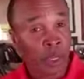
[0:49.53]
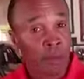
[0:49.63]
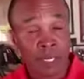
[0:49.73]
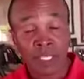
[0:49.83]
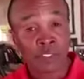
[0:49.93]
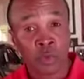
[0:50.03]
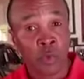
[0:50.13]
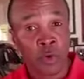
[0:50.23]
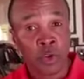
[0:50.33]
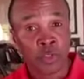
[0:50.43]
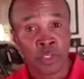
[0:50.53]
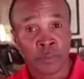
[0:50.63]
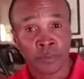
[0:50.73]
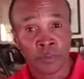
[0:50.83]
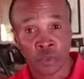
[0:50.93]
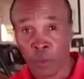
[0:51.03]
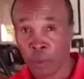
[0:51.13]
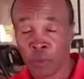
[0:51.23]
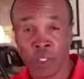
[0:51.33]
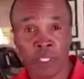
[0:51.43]
I'm leaning towards
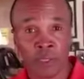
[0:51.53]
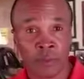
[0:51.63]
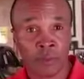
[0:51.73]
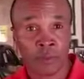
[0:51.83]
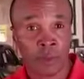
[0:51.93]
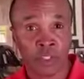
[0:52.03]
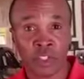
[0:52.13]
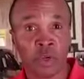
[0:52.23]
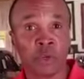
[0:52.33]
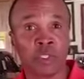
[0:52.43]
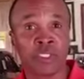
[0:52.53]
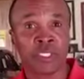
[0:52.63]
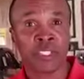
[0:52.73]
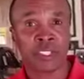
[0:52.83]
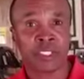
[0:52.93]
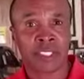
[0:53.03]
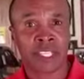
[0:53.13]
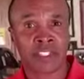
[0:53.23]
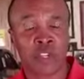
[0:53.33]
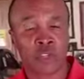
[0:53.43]
Triple G. The general consensus
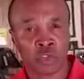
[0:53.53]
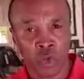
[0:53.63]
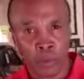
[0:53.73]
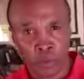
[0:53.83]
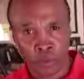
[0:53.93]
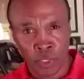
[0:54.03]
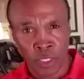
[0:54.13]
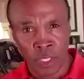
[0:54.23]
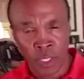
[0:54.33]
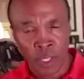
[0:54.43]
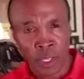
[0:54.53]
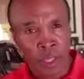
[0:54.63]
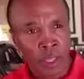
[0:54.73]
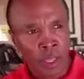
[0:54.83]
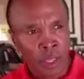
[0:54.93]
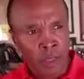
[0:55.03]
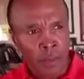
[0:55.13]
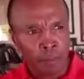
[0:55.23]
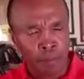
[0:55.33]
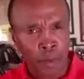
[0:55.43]
says Triple G.
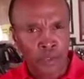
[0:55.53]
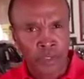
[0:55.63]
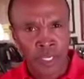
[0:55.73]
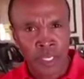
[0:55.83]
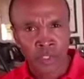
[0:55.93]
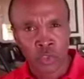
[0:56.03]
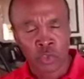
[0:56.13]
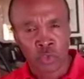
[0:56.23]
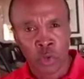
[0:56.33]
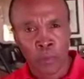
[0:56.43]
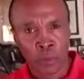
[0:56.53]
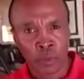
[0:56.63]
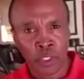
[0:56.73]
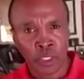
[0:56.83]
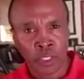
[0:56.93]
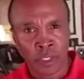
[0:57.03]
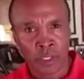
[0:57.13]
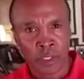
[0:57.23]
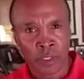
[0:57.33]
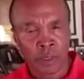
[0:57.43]
The book says Triple G.
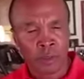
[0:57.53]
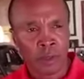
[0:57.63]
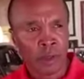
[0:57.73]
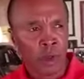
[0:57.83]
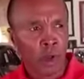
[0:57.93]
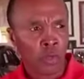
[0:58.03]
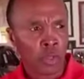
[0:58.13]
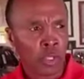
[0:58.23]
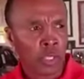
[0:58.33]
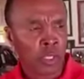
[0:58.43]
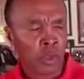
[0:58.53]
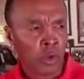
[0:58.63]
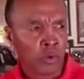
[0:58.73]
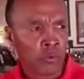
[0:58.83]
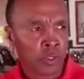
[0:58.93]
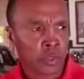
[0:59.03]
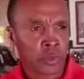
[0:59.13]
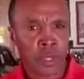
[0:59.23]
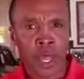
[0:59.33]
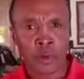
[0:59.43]
All the
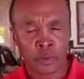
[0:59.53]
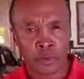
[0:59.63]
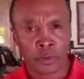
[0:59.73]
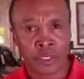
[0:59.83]
official nottos